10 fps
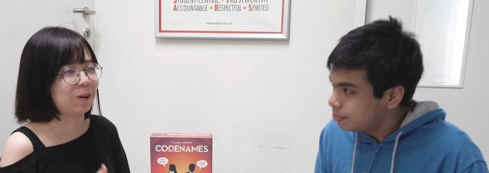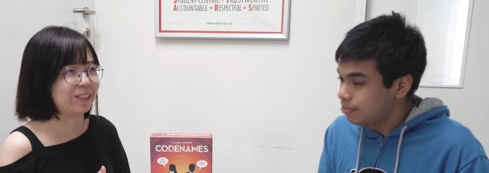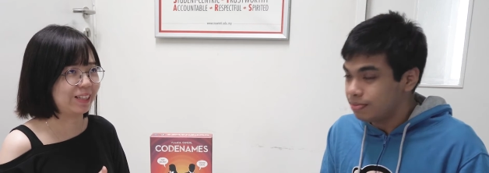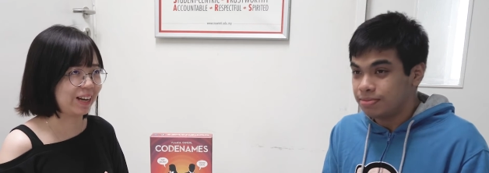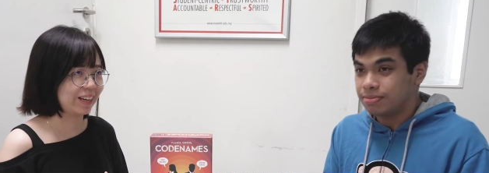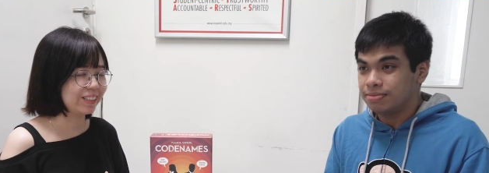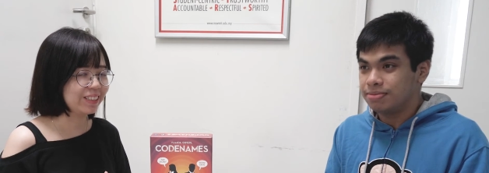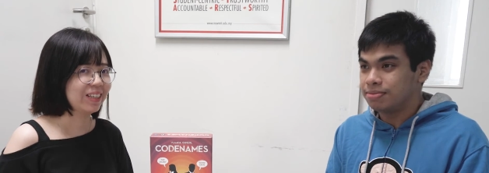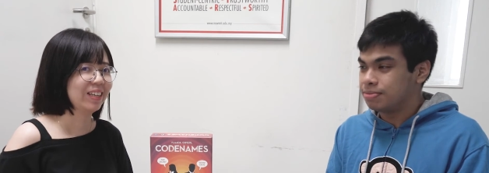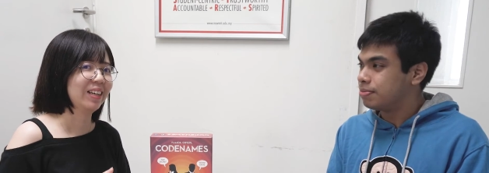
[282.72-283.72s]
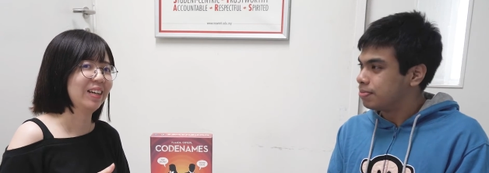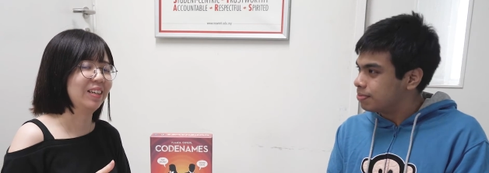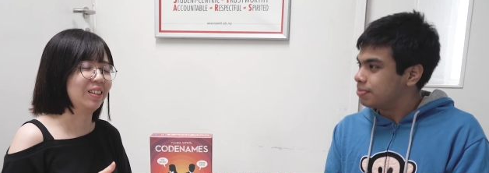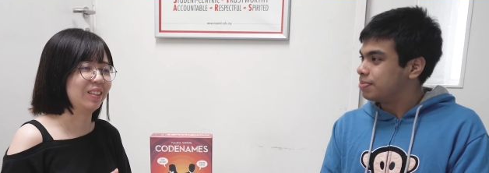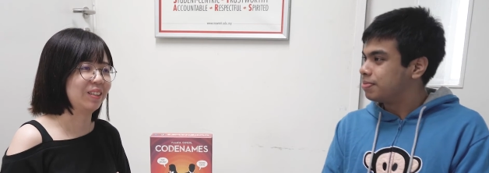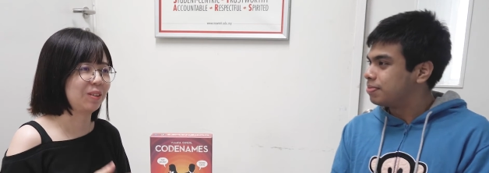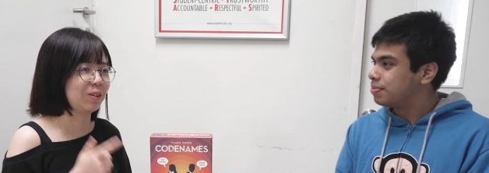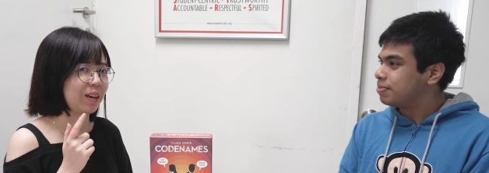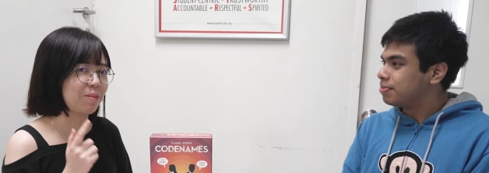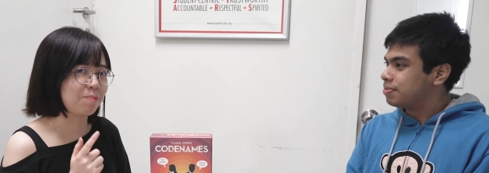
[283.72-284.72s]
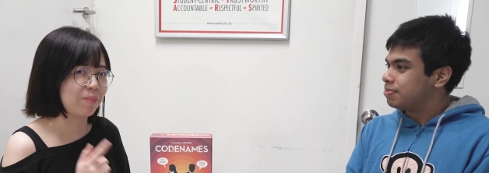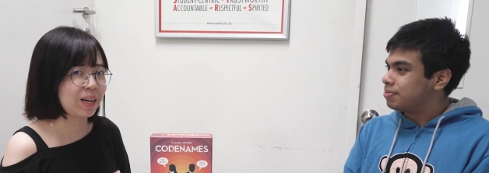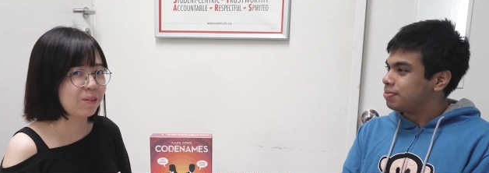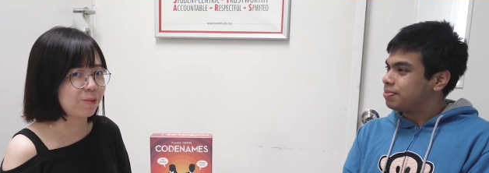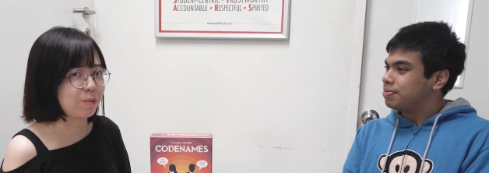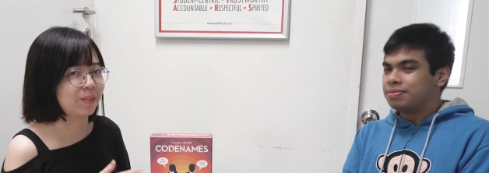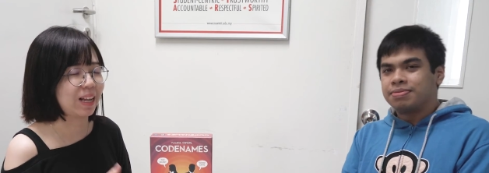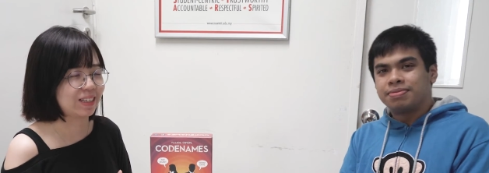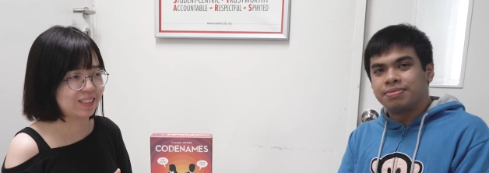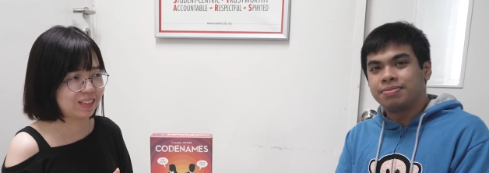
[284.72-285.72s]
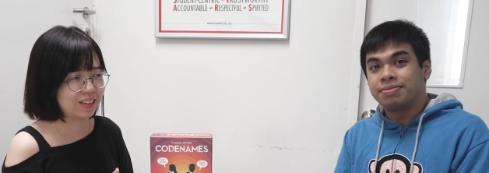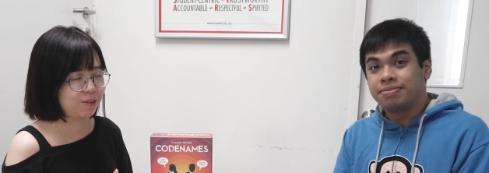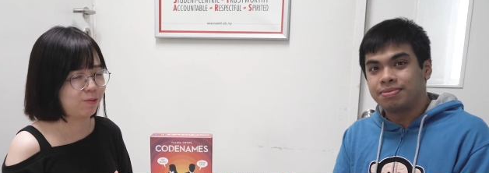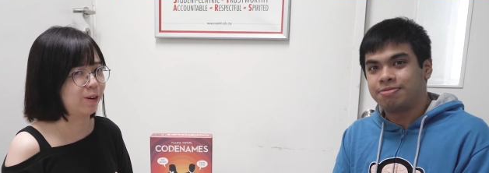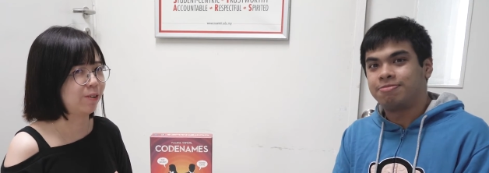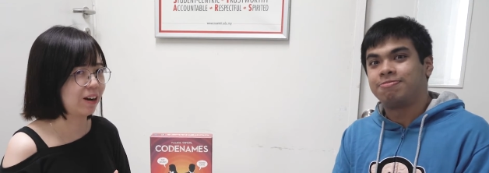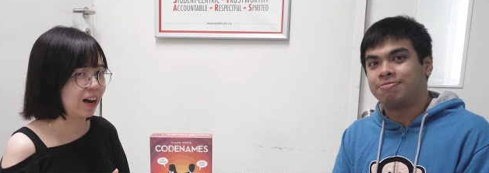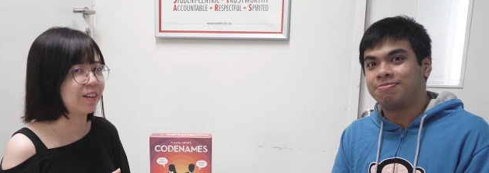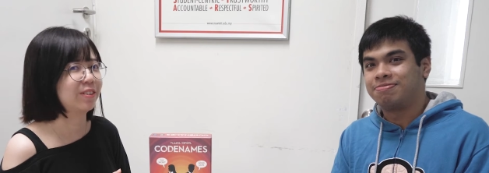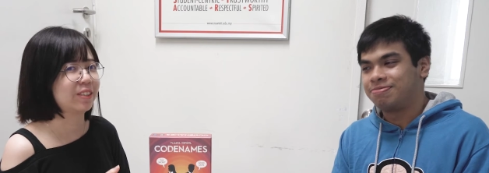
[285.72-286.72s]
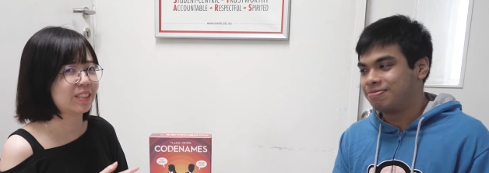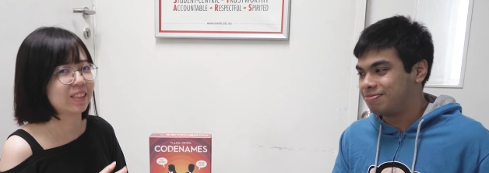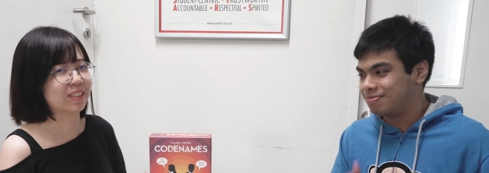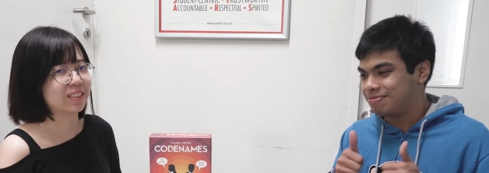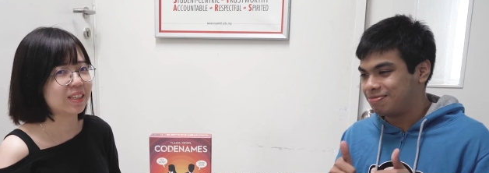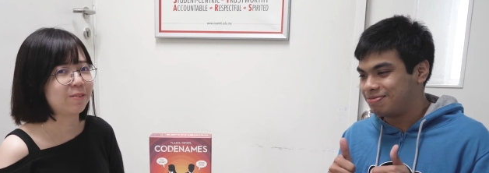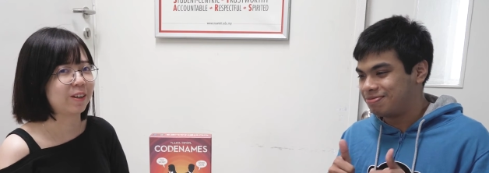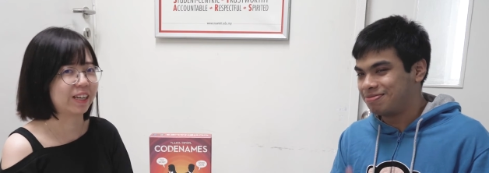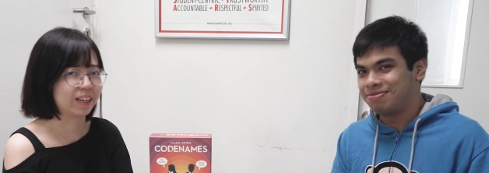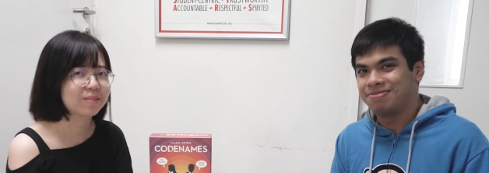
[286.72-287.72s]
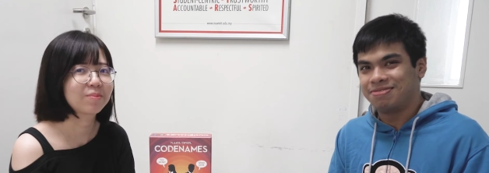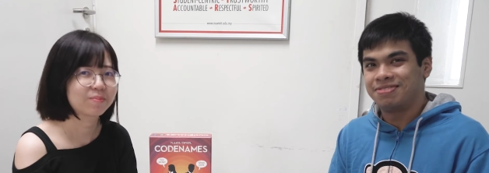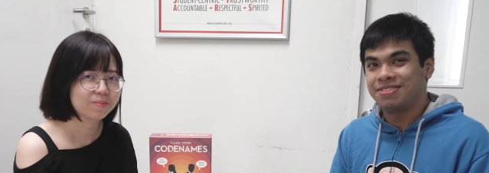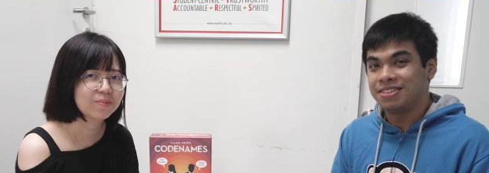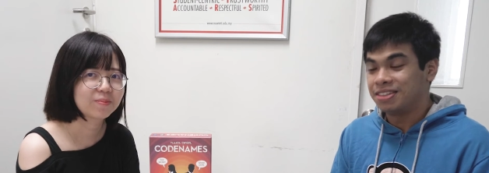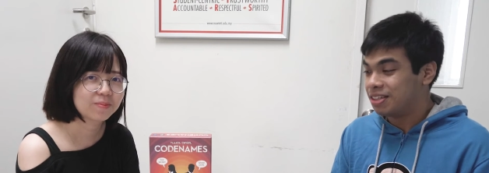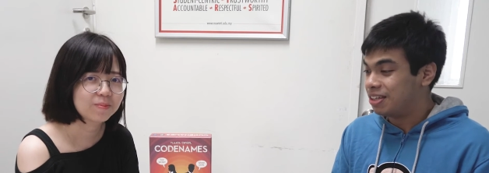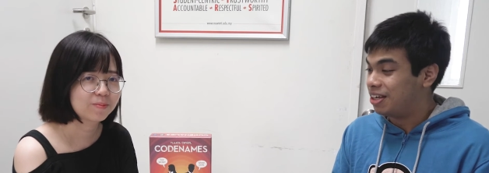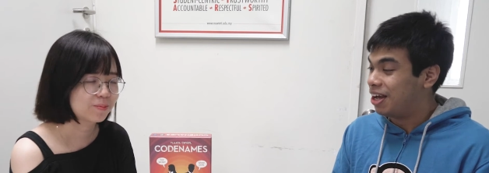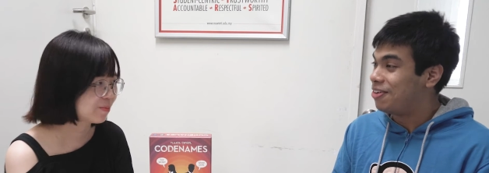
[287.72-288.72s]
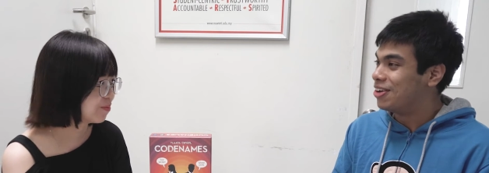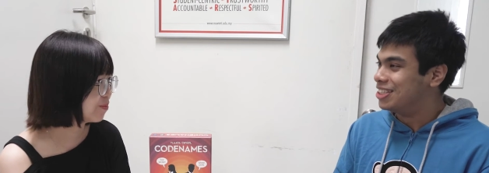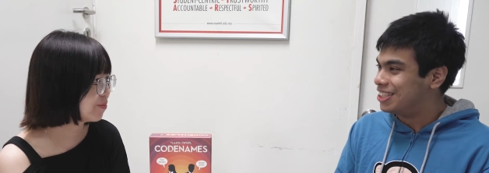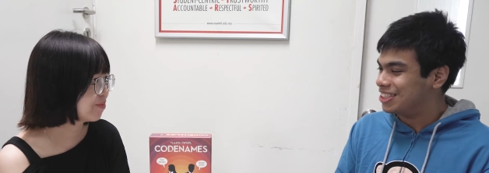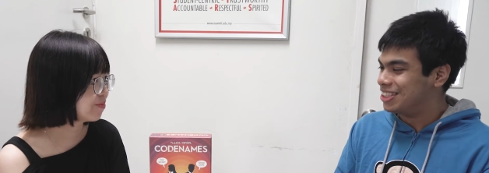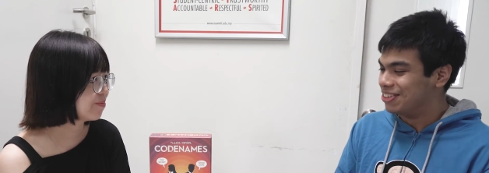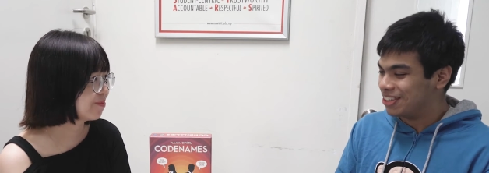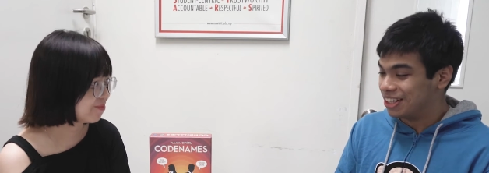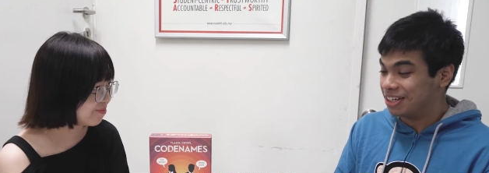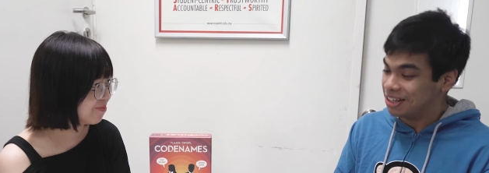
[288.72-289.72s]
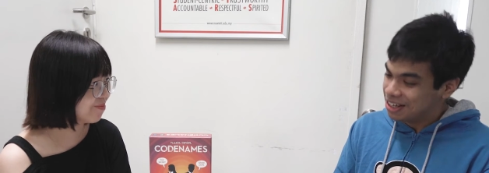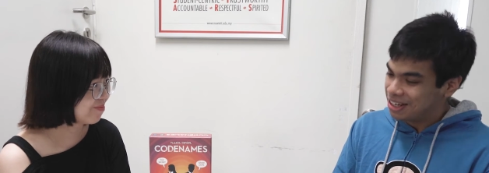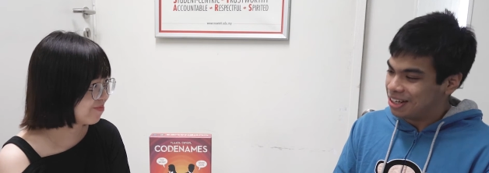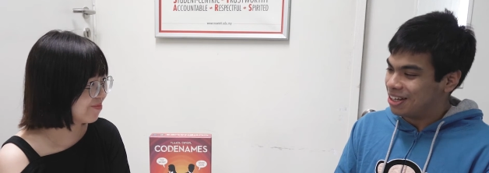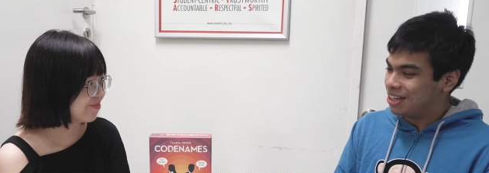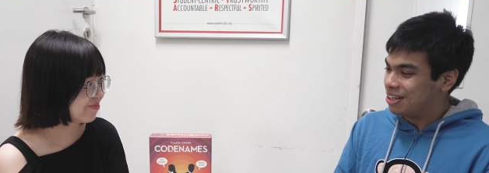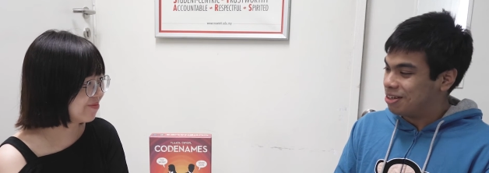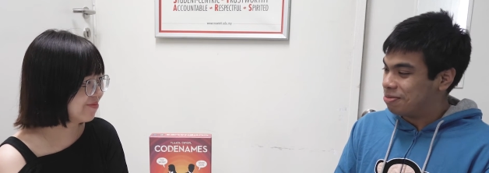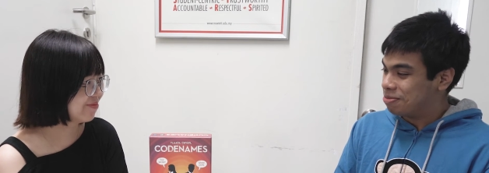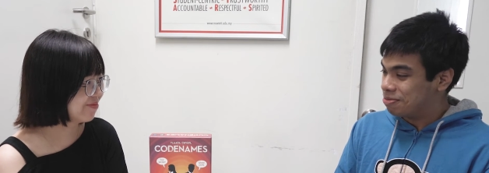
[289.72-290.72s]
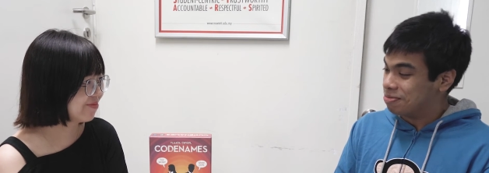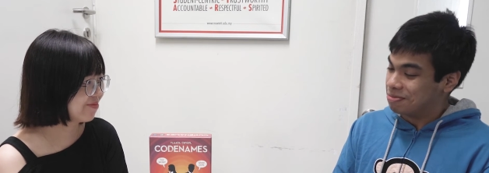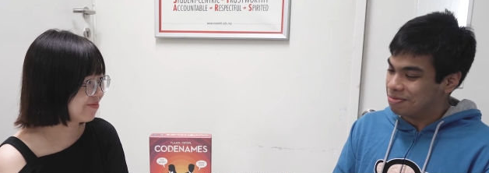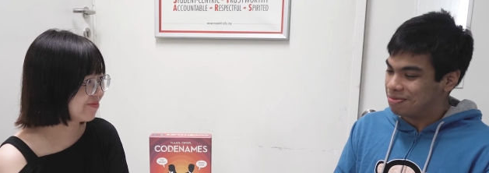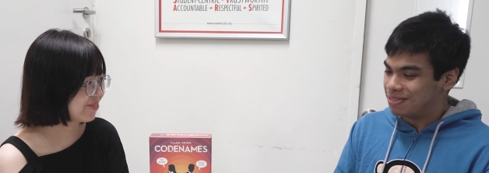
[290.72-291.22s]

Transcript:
Speaker 1: online. Uh, you can buy it from Lazada for around 160 ringgit.
Speaker 2: 160 ringgit.
Speaker 1: Hmm.